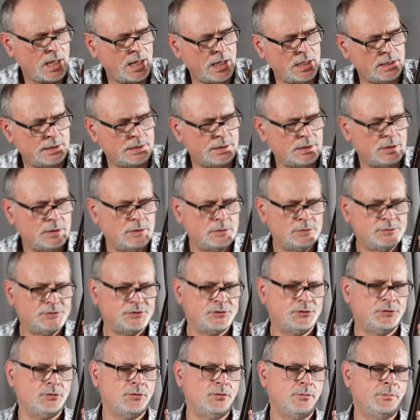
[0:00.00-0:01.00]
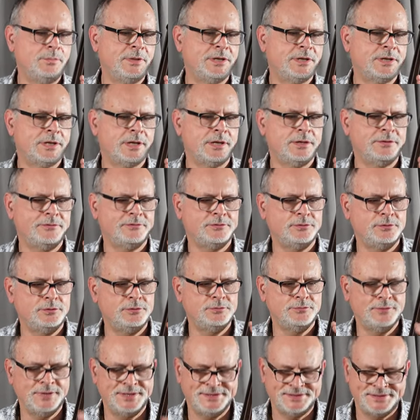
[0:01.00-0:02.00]
and also be
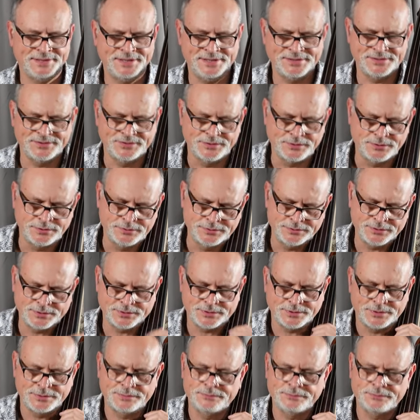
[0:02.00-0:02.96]
careful with this note.